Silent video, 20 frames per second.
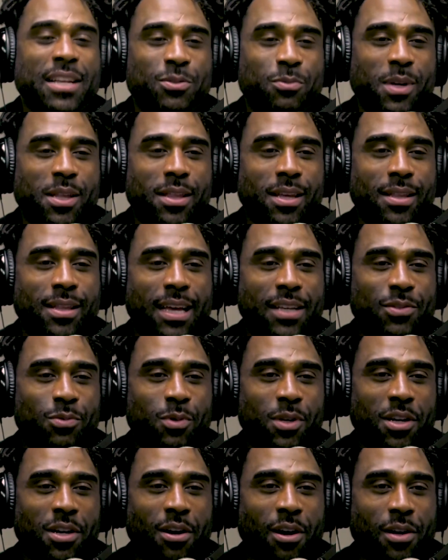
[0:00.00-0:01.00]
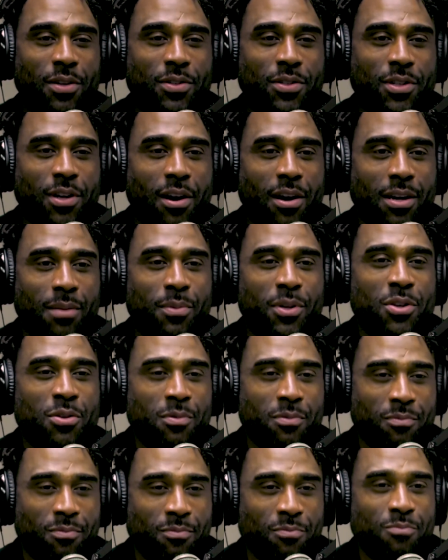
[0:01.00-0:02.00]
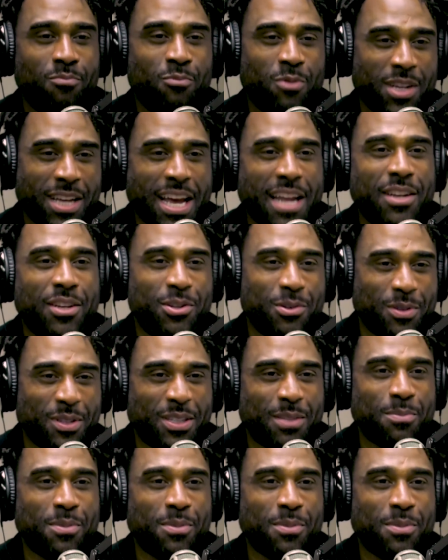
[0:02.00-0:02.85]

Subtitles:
we think that's when it all started, but we're kind of doing some